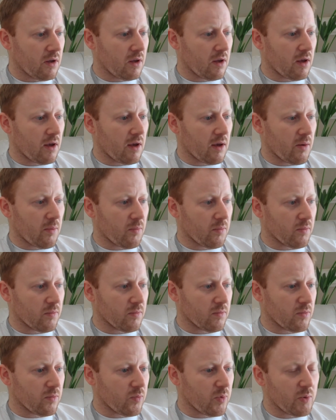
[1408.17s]
um,
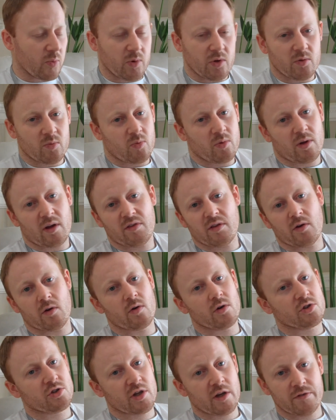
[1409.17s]
we, we, I think
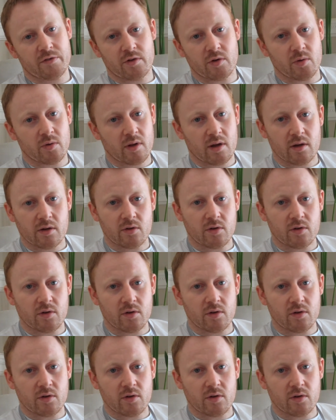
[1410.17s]
all chefs do that.